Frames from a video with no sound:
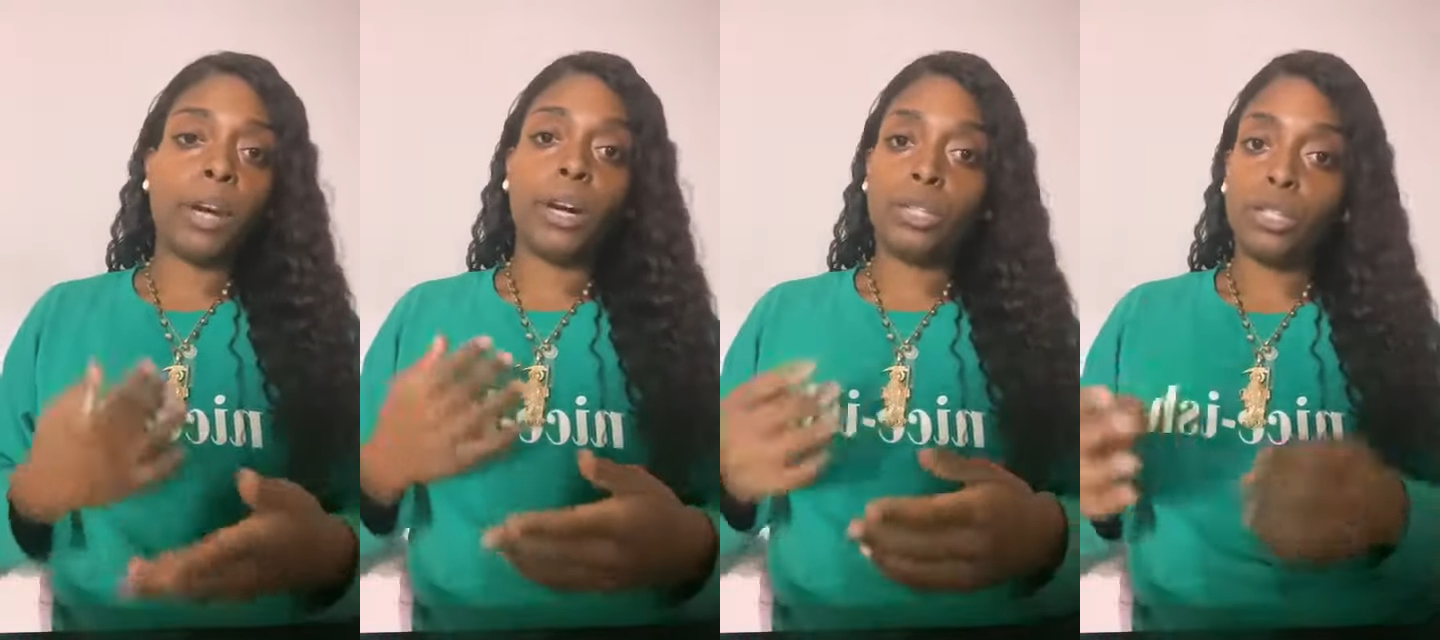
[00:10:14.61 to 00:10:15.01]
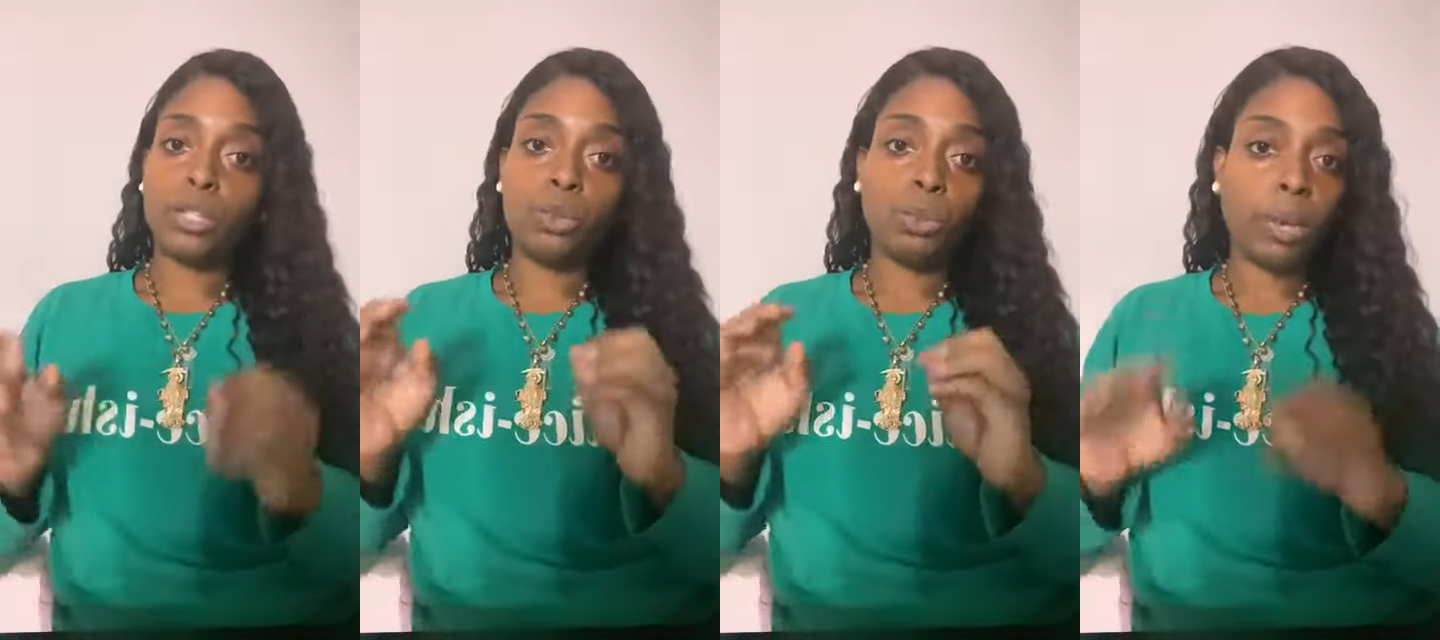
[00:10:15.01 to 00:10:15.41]
are
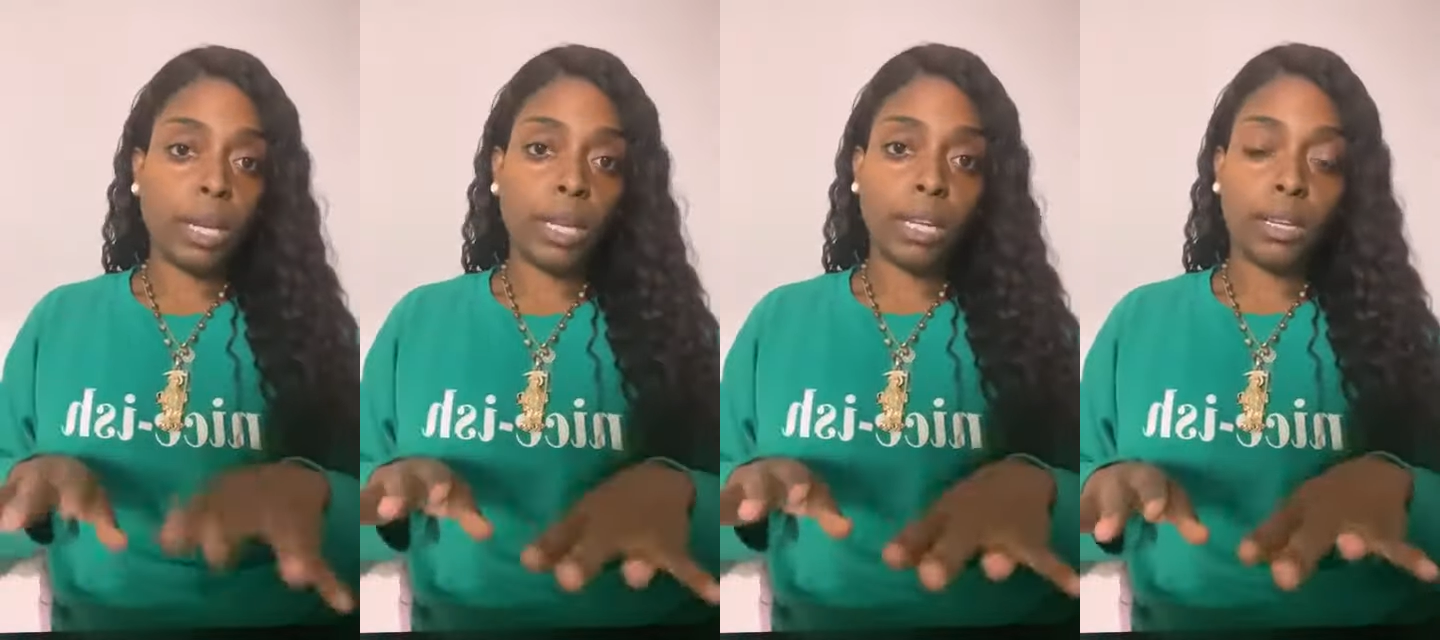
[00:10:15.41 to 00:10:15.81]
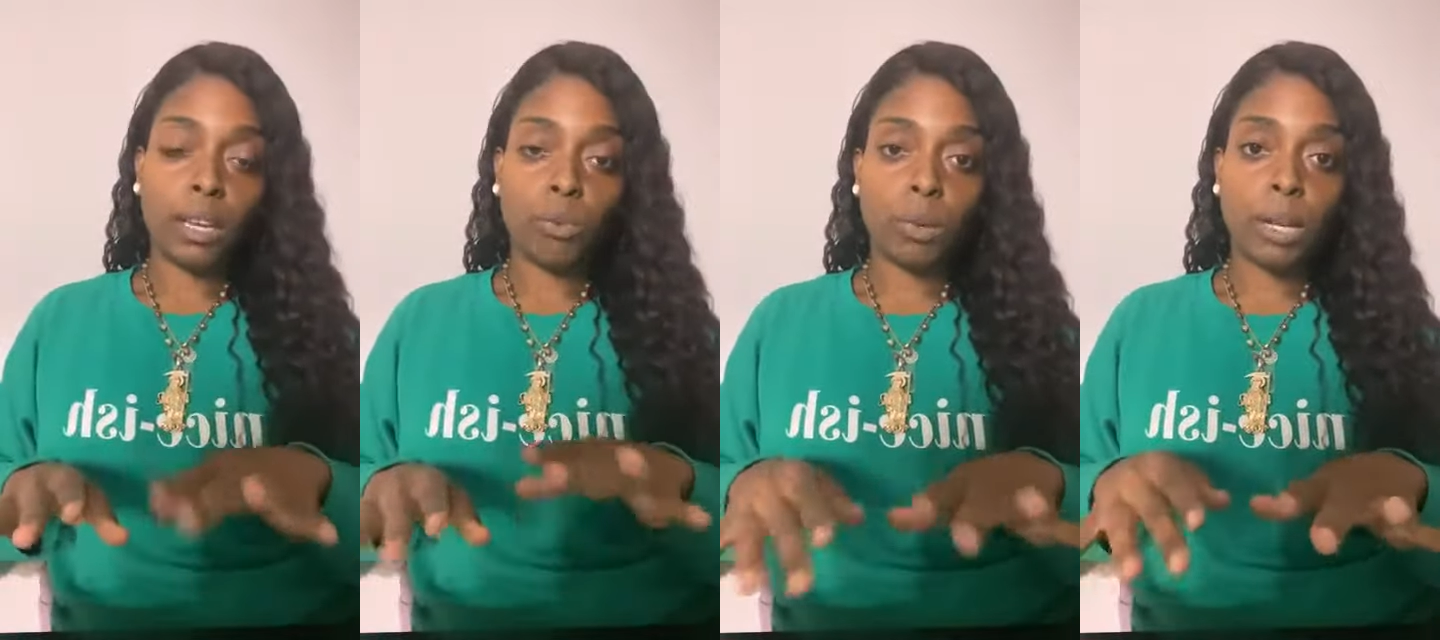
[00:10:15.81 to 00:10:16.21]
just waiting
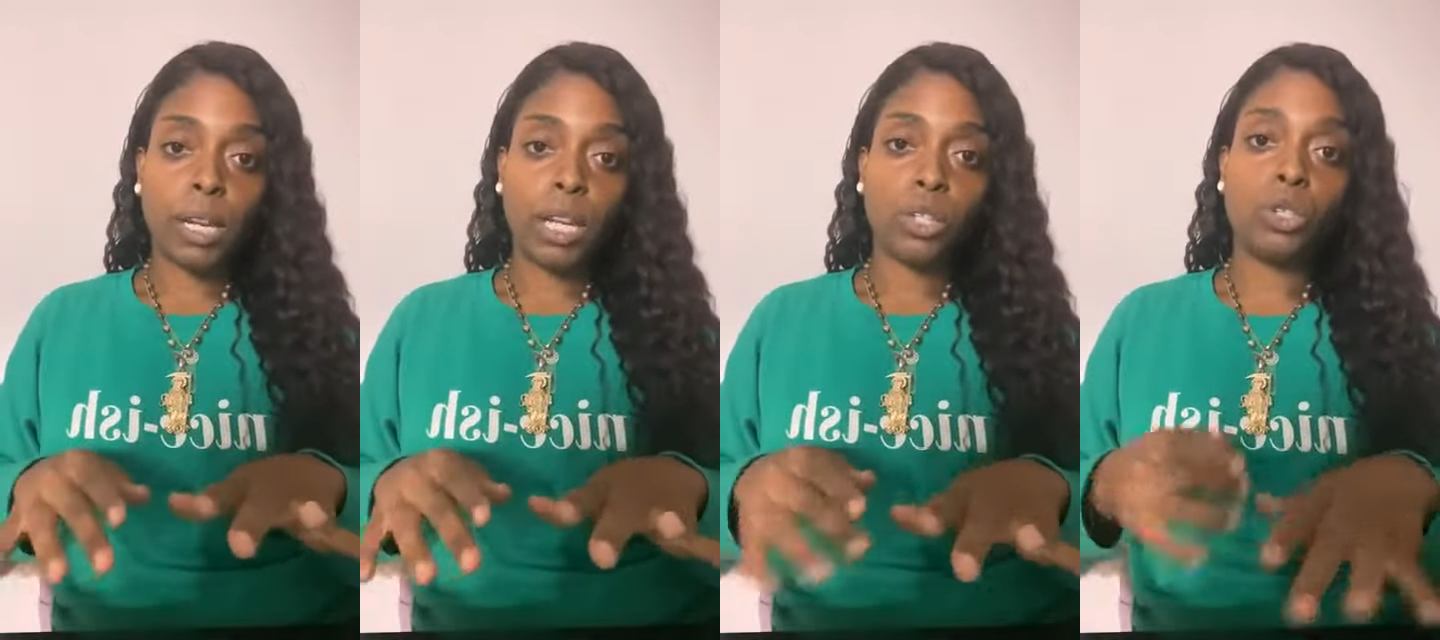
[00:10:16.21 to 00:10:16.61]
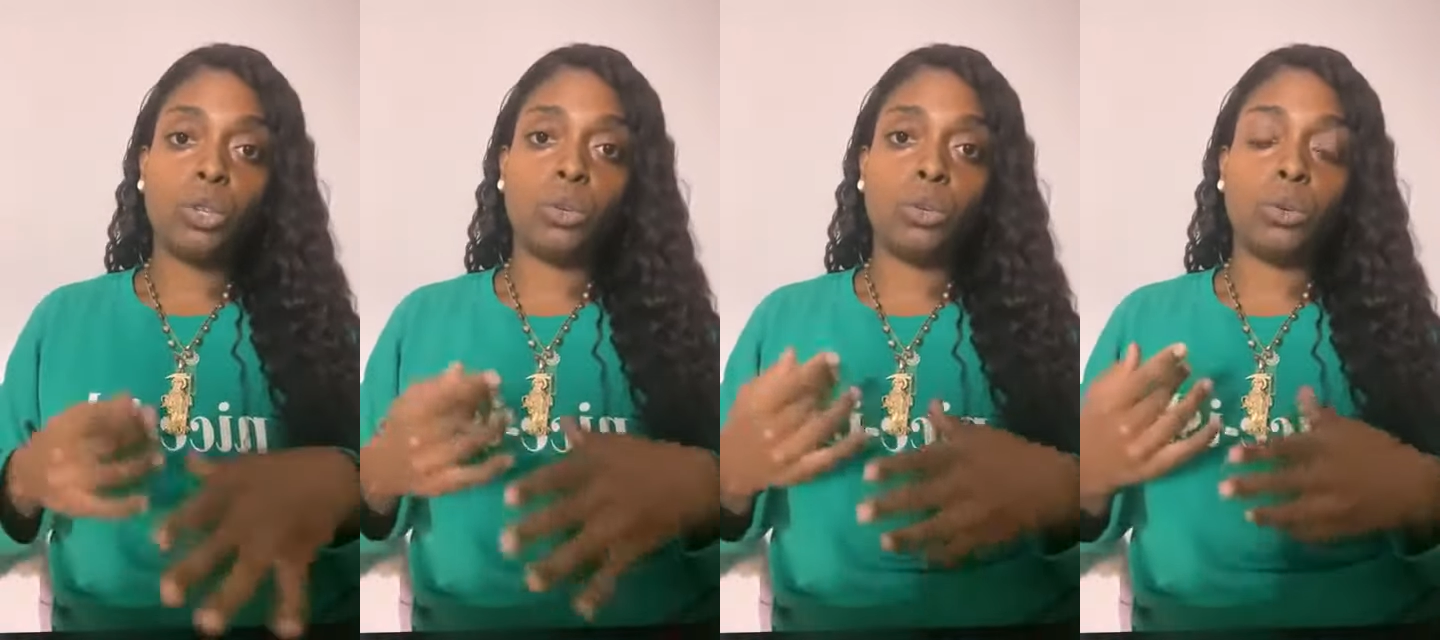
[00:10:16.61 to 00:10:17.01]
and ready
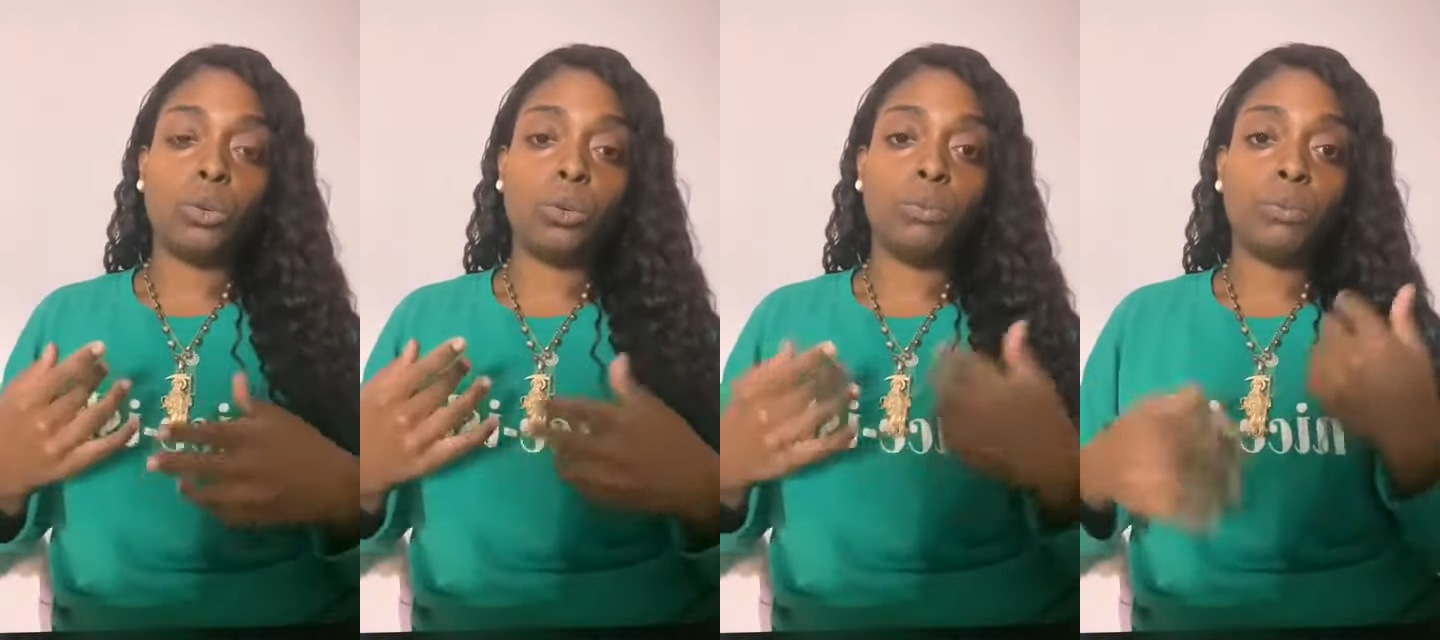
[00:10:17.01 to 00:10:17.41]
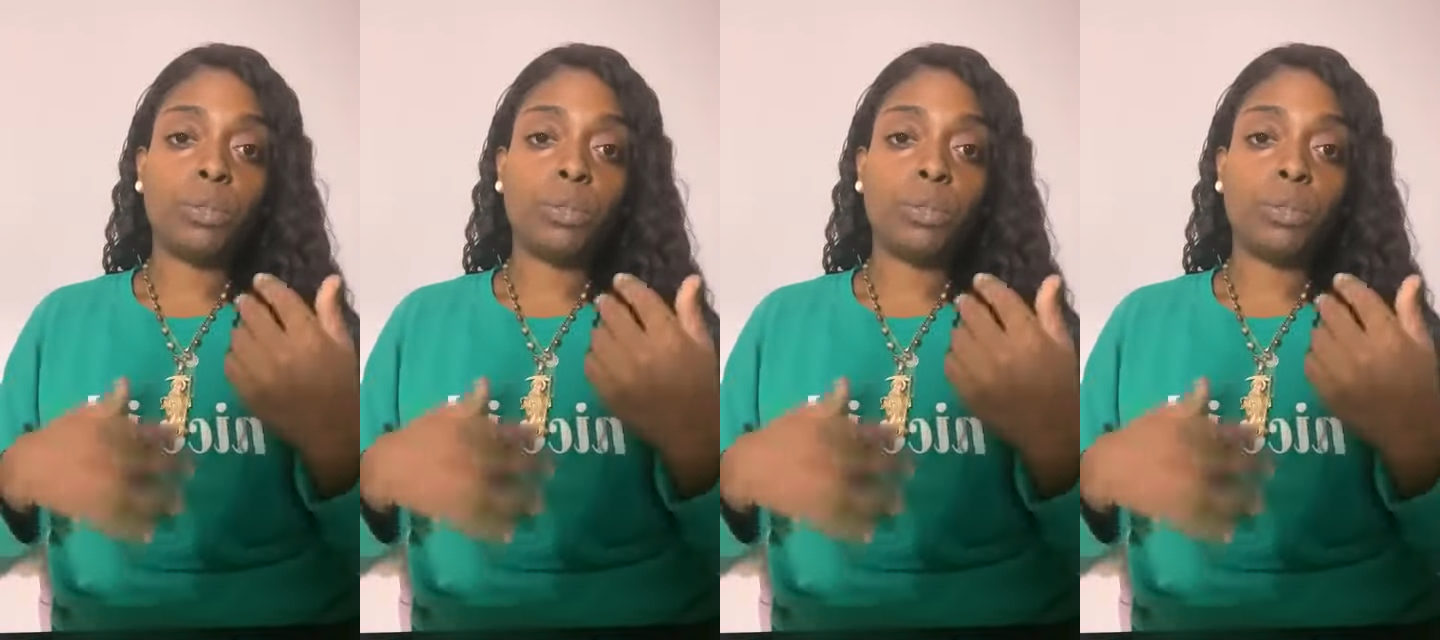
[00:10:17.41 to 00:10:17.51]
to